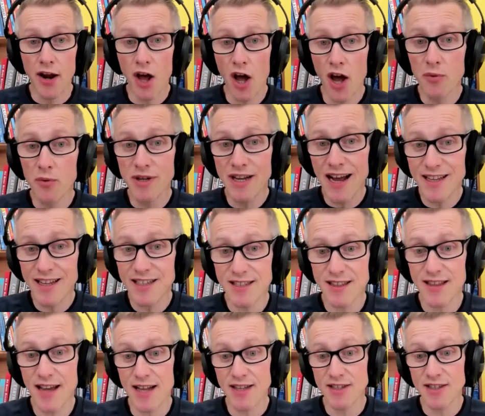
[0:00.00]
And I would add
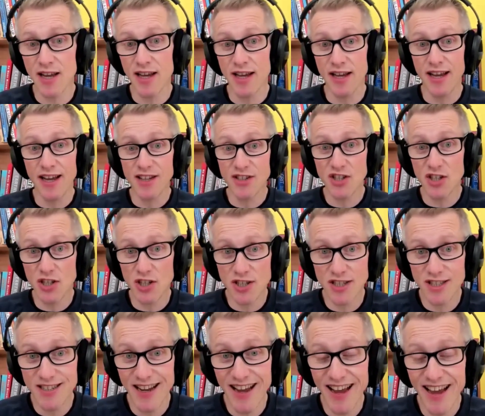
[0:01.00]
to that and say it's
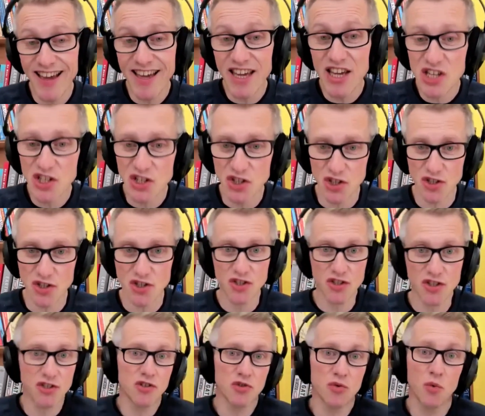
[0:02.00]

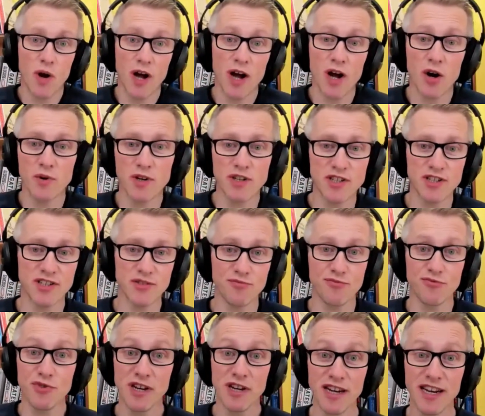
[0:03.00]
contagious as well, which is
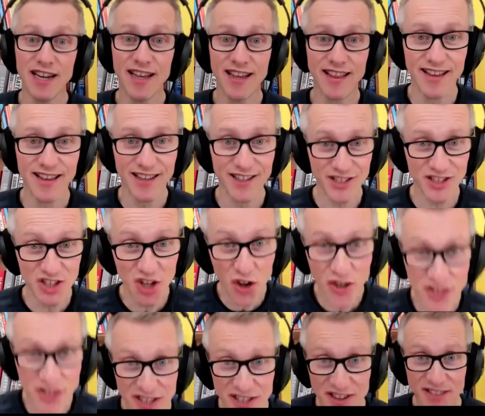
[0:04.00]
really
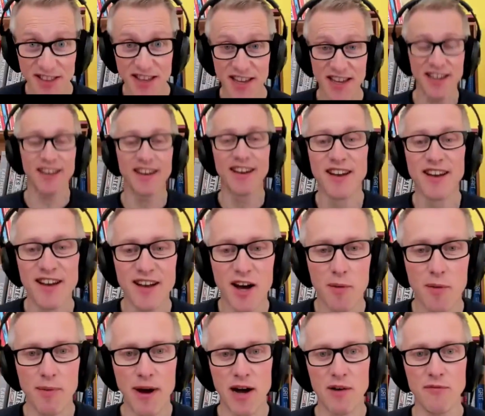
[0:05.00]
exciting thing
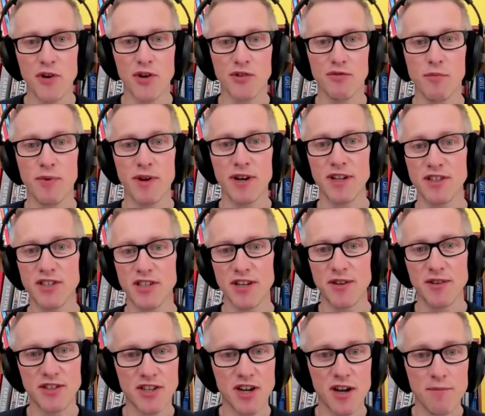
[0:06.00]
about
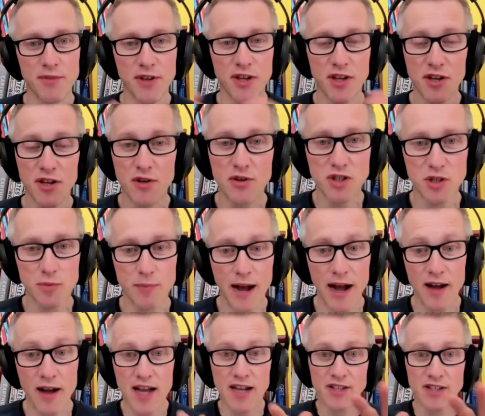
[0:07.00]
vulnerability, which I'm huge
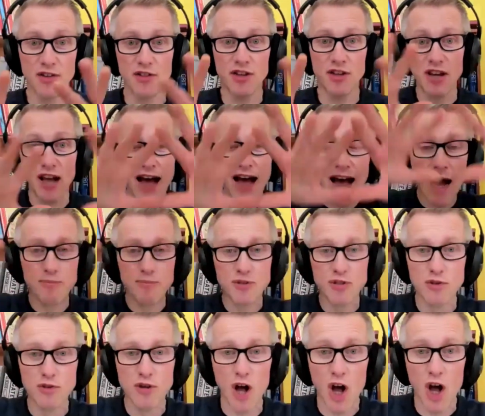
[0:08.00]
about. So at the
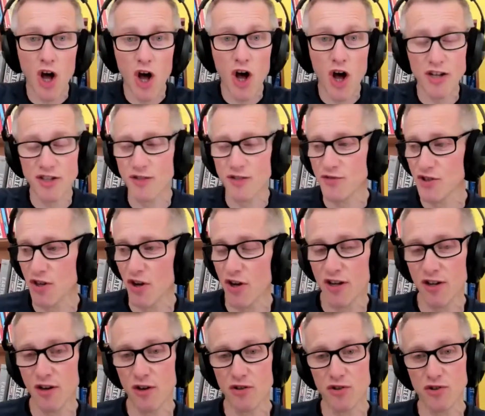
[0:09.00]
absolute heart of
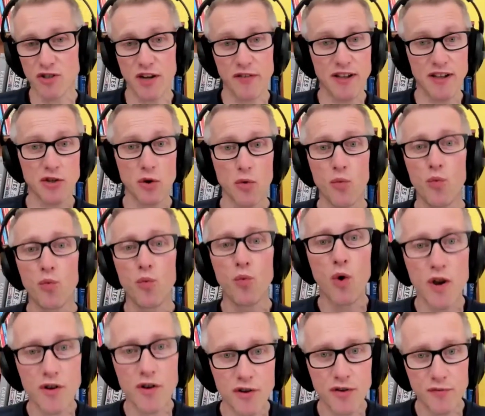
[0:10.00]
psychological safety. That's a
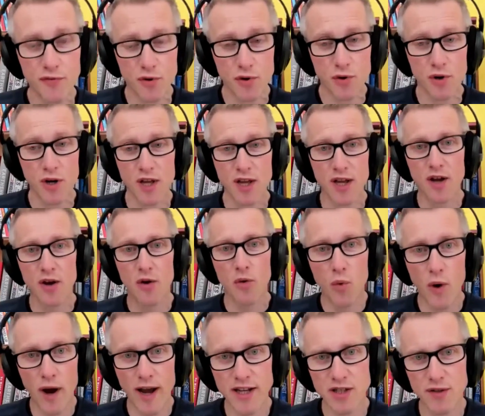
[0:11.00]
wonderful
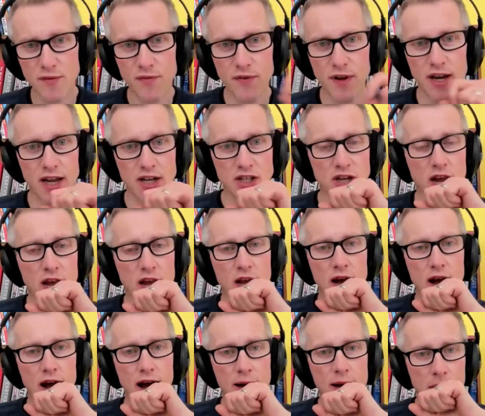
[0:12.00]
way to finish.
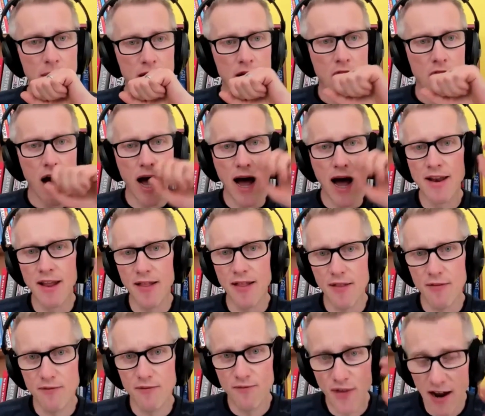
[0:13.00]
And
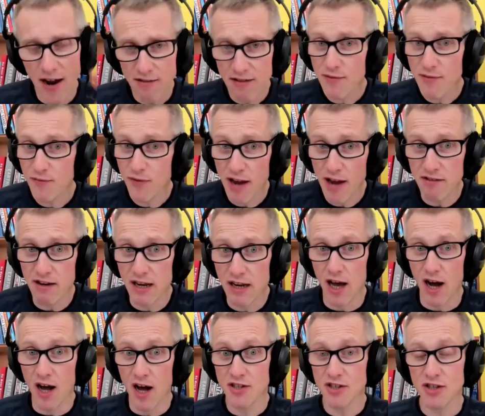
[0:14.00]
very, very
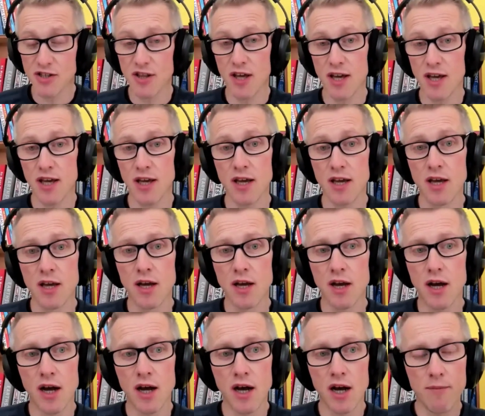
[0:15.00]
last thing,
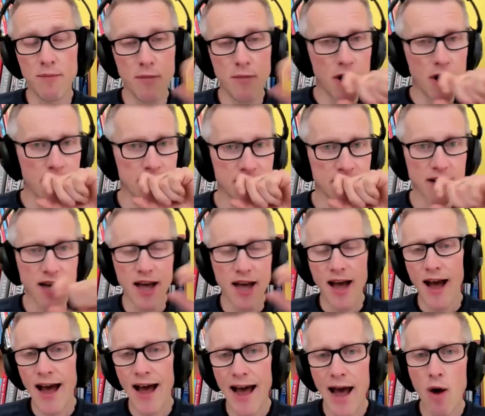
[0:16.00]
Isaac,
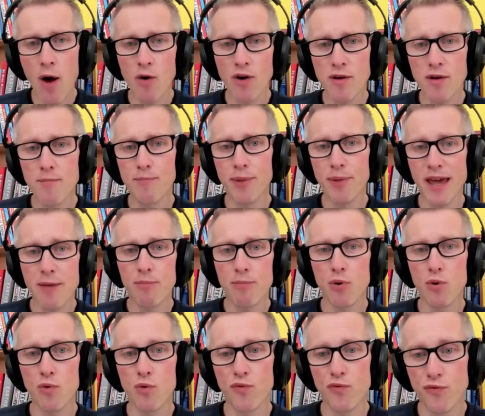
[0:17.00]
how can
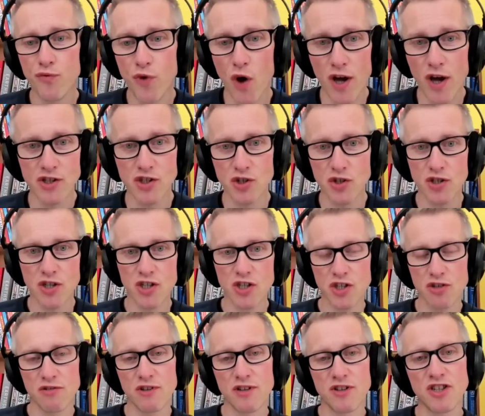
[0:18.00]
people find you? Because
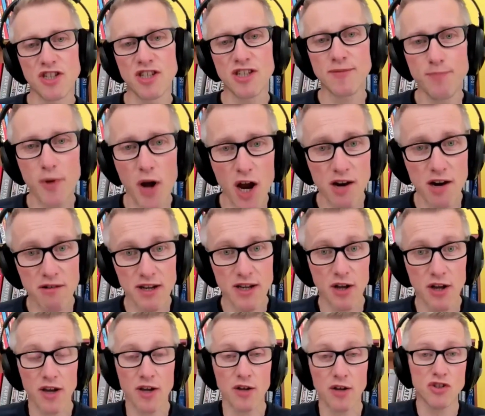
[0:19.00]
you're an inspiring
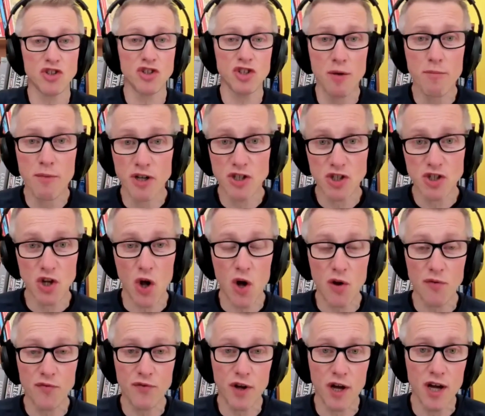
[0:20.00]
guy. You've got so much to
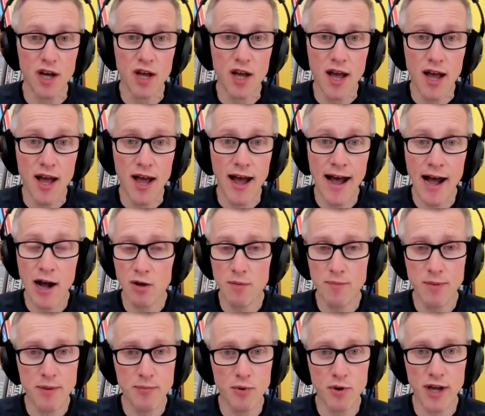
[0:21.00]
offer. How
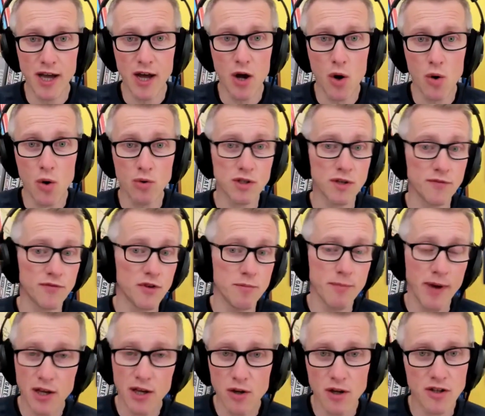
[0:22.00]
can people get hold of you,
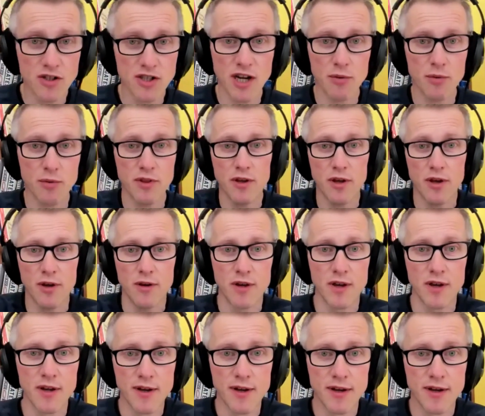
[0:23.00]
make contact with you?